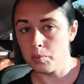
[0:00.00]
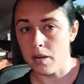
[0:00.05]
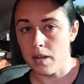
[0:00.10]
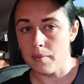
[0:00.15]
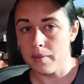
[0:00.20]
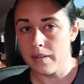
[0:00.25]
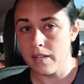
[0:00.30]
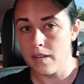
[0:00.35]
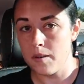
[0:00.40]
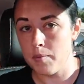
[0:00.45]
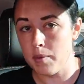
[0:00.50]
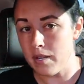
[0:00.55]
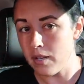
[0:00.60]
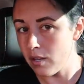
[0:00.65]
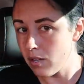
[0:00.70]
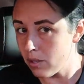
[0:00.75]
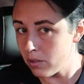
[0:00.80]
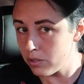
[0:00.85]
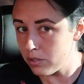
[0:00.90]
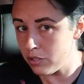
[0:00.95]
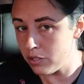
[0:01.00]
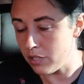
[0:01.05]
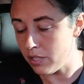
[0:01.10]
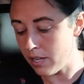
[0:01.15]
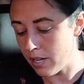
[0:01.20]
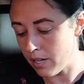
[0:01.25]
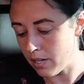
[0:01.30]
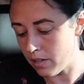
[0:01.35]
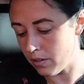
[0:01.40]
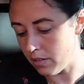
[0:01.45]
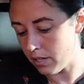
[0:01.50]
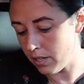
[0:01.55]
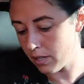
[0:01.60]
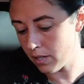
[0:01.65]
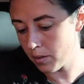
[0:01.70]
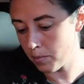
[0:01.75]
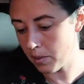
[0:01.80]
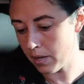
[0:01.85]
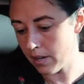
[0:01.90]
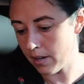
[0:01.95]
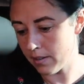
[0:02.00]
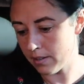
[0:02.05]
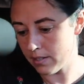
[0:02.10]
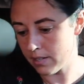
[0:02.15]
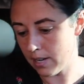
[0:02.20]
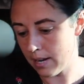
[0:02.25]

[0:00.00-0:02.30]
probably gonna be close to the end of the year by the